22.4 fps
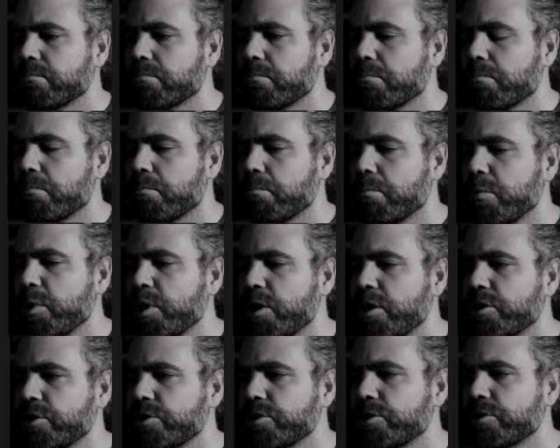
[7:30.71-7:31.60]

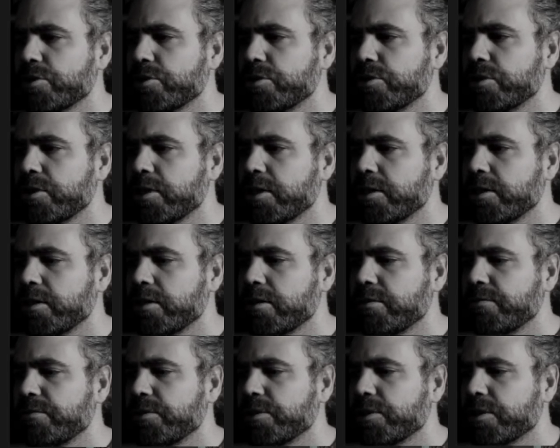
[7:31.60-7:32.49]
make sure that
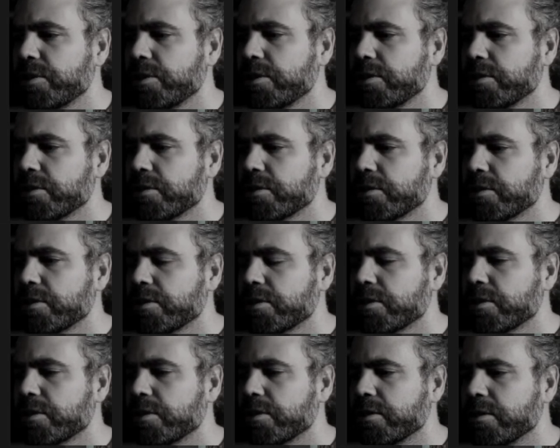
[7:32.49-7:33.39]
everything
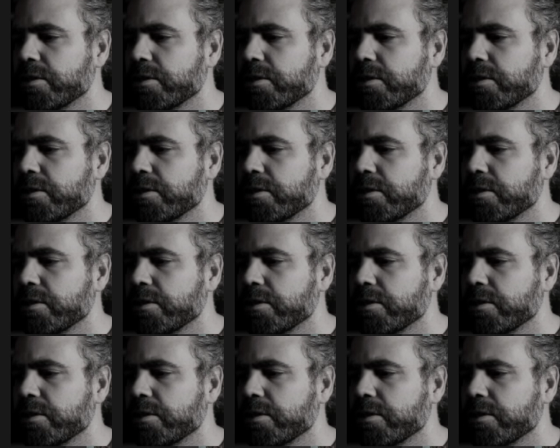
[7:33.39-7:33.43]
is